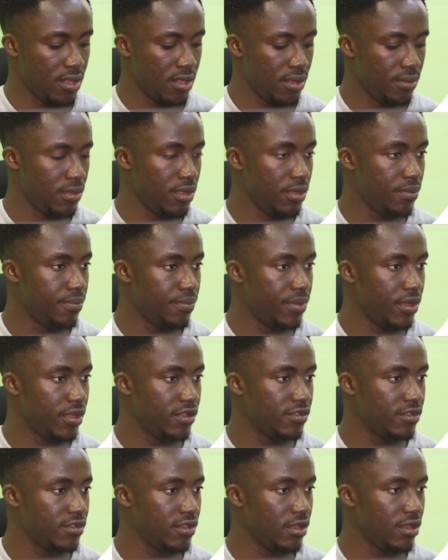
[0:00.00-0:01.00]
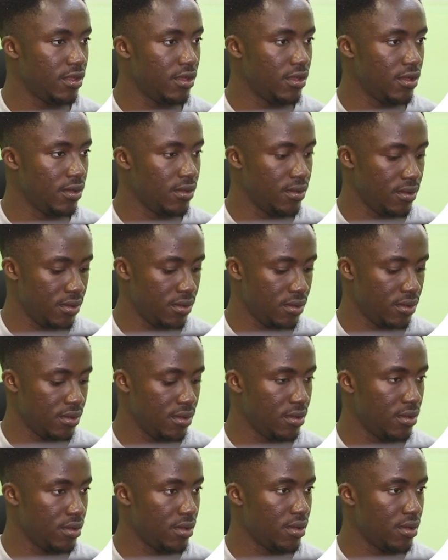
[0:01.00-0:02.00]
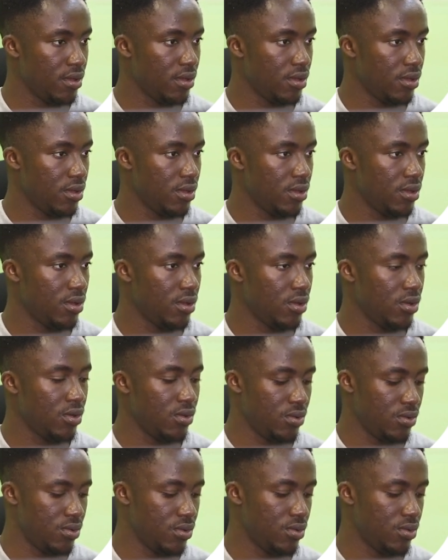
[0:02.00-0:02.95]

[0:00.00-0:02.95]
let me paste it here. Oh,